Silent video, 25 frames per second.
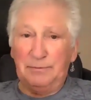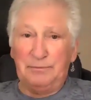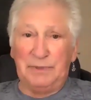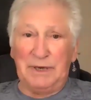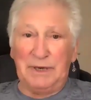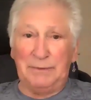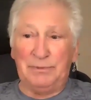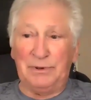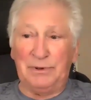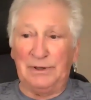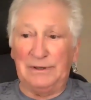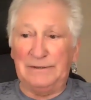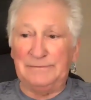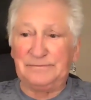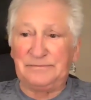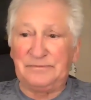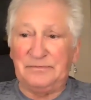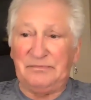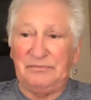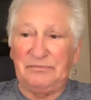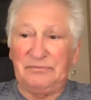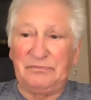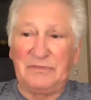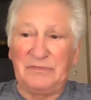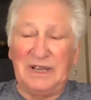people,
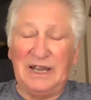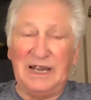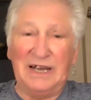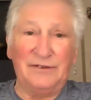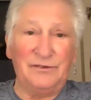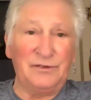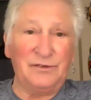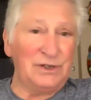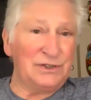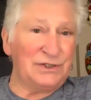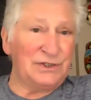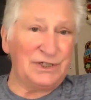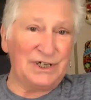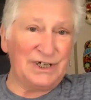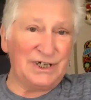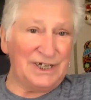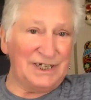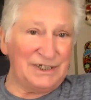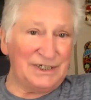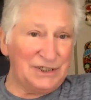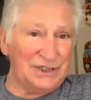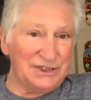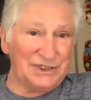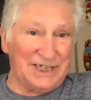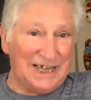and of course, you
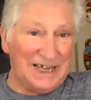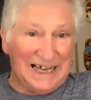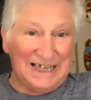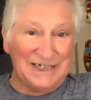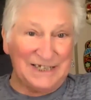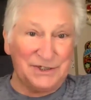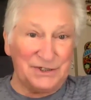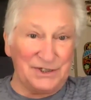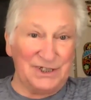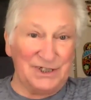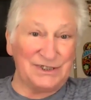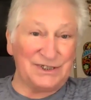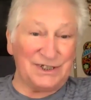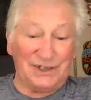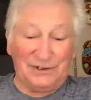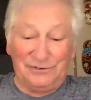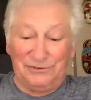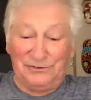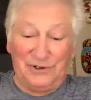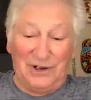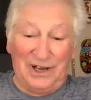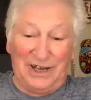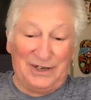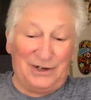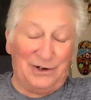can just answer this on the
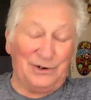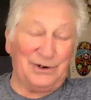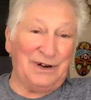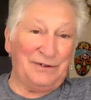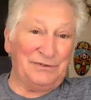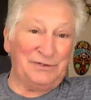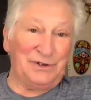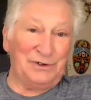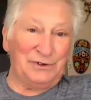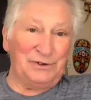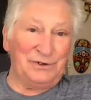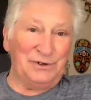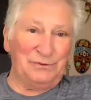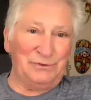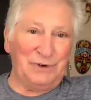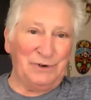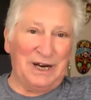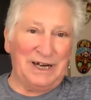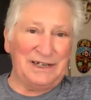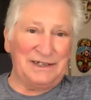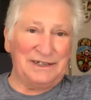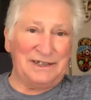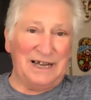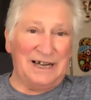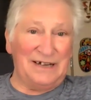fly. You don't have to
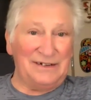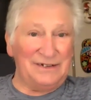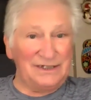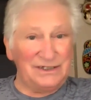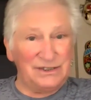write it down.